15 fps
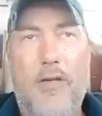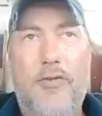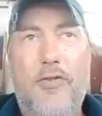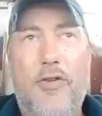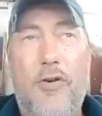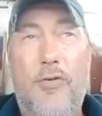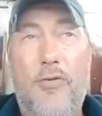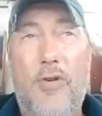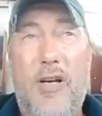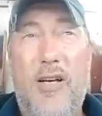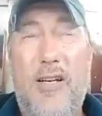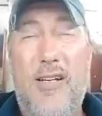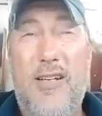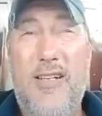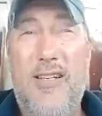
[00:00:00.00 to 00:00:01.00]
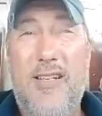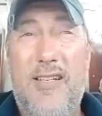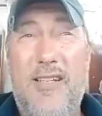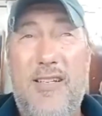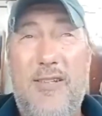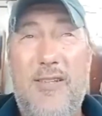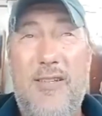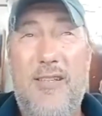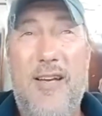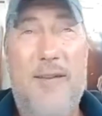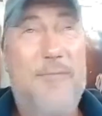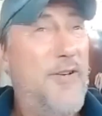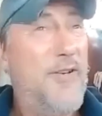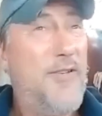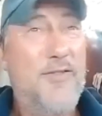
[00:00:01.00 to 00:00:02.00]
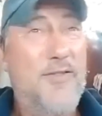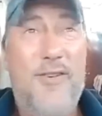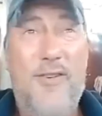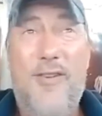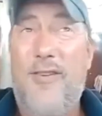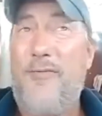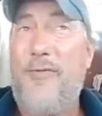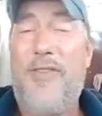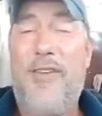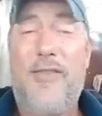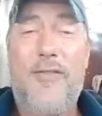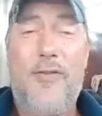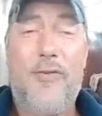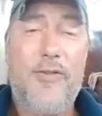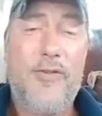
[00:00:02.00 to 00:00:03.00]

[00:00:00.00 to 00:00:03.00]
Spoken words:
So I'm going to start off with that though.